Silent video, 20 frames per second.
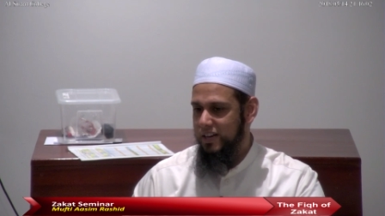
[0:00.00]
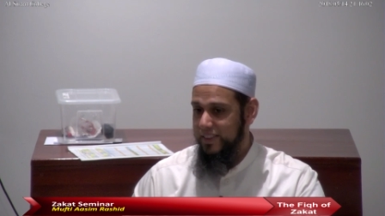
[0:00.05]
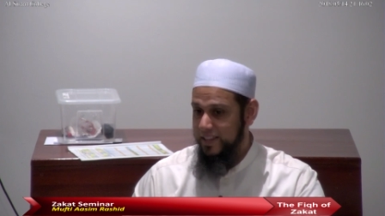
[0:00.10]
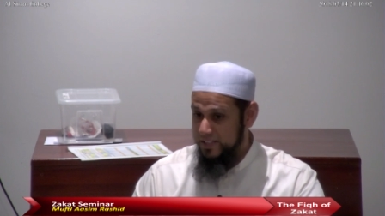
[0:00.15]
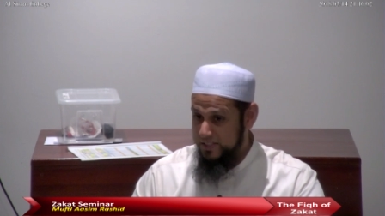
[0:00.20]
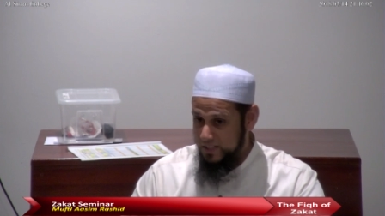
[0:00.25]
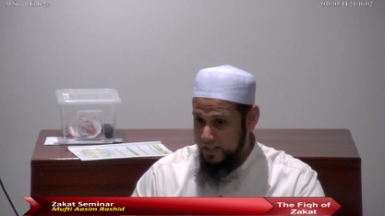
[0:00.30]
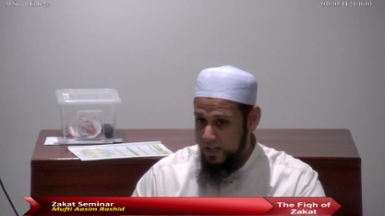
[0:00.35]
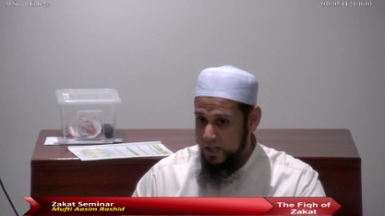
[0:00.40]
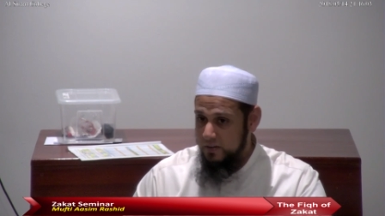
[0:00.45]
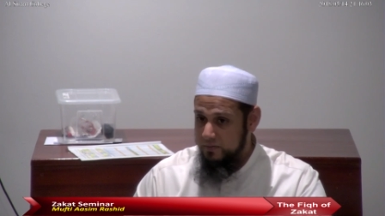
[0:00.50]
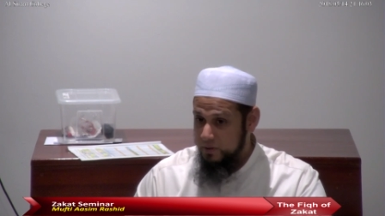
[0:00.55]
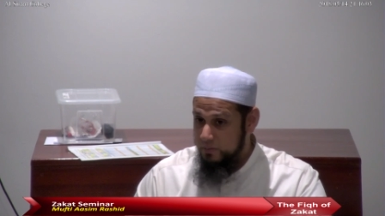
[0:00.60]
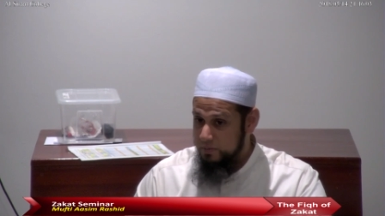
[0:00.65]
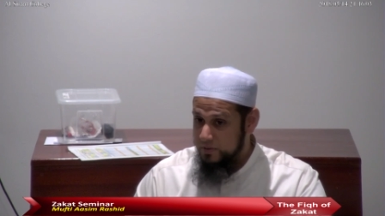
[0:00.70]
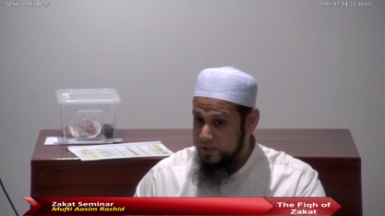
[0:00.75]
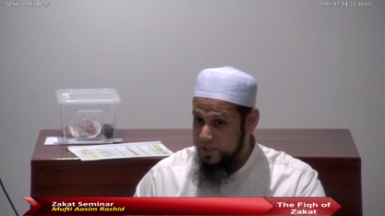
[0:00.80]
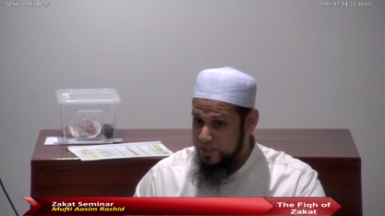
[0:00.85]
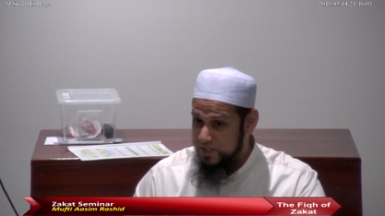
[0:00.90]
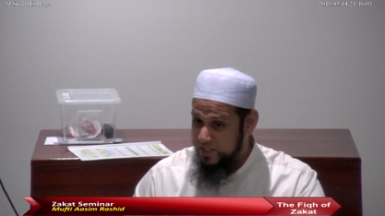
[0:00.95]
and that's the
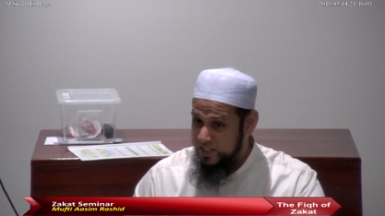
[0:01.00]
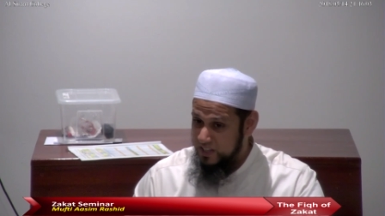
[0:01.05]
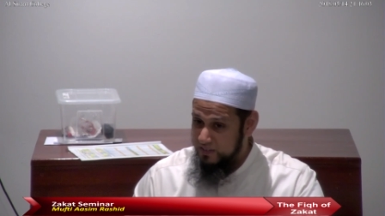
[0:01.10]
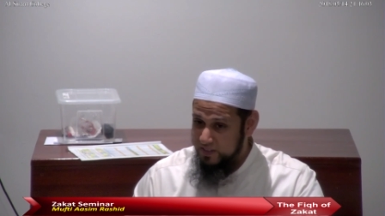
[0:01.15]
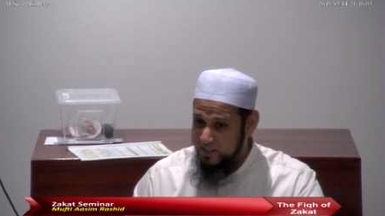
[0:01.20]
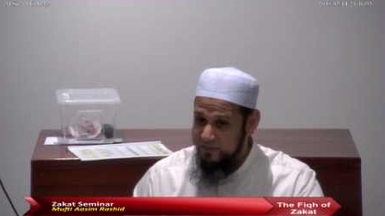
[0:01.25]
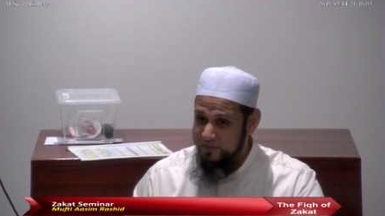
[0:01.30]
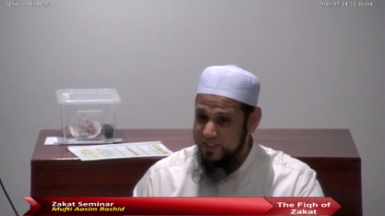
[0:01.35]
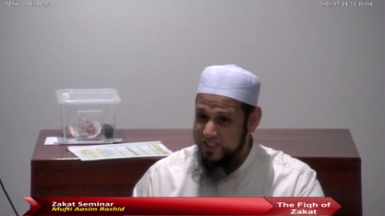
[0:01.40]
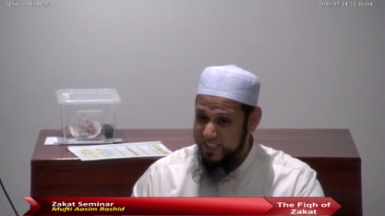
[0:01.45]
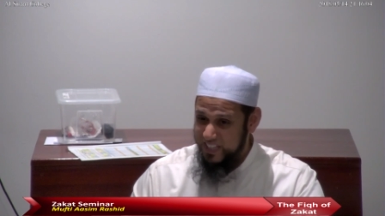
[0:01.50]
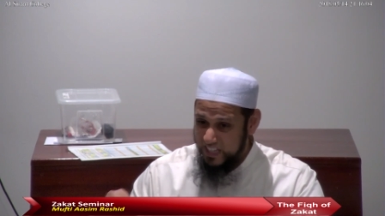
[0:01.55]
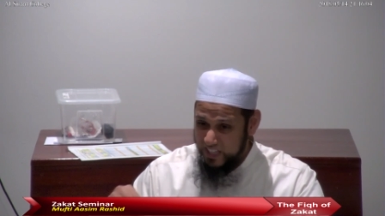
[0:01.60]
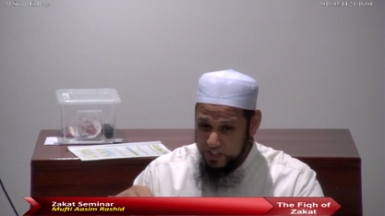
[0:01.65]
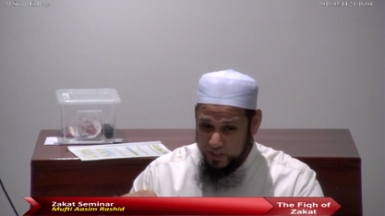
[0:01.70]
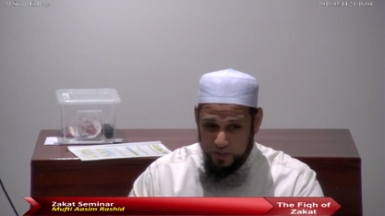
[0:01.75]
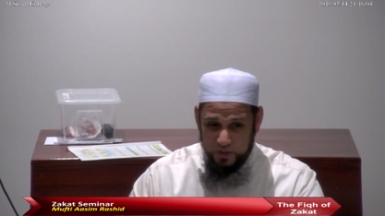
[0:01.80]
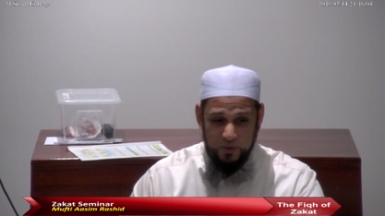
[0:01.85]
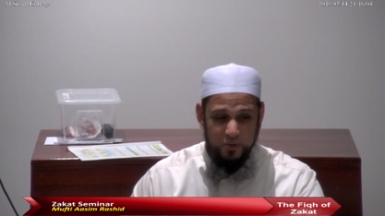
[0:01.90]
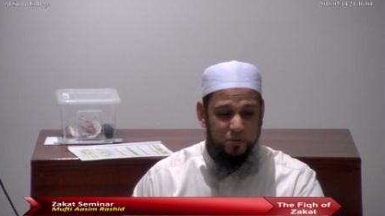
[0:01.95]
Hanafi position, even if it's
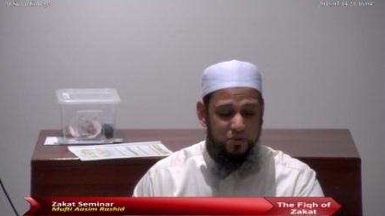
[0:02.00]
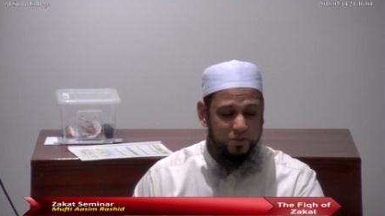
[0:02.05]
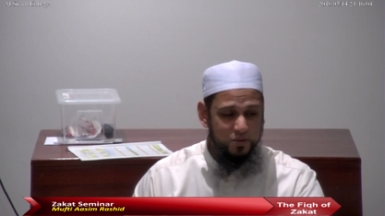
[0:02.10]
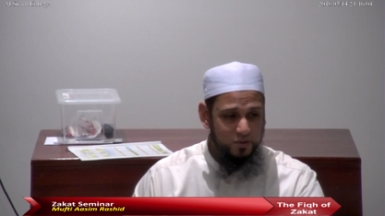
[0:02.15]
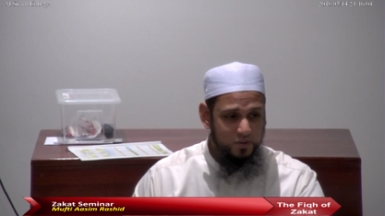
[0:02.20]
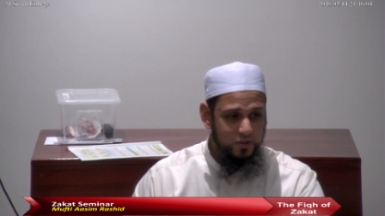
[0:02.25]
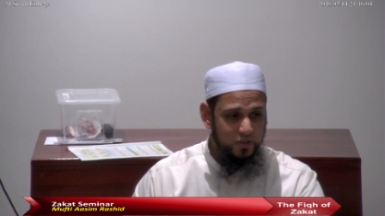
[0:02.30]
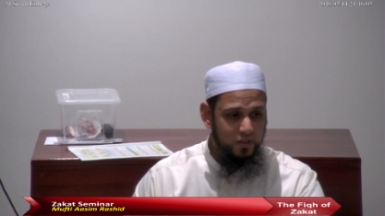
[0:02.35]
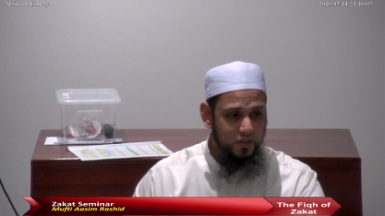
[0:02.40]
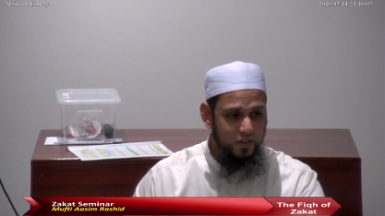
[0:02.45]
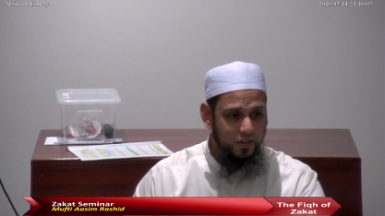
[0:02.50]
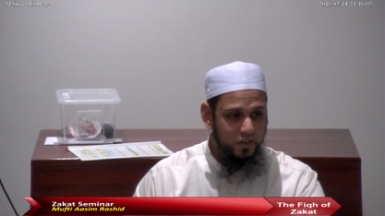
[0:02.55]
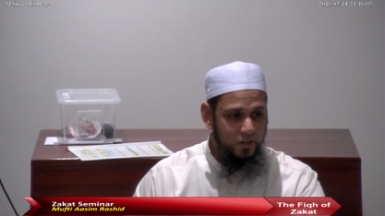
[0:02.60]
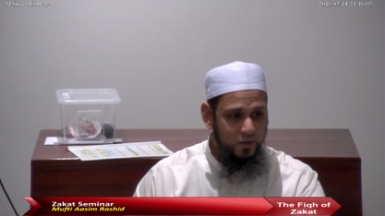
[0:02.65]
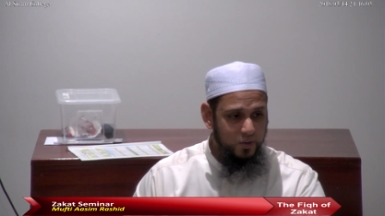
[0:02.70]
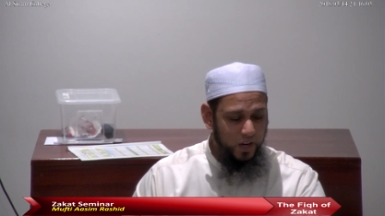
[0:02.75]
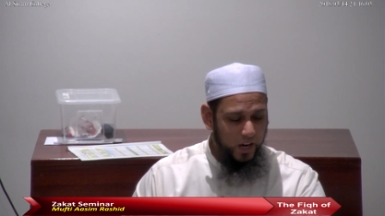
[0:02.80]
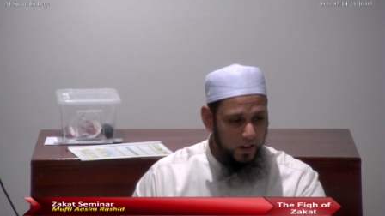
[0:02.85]
in use,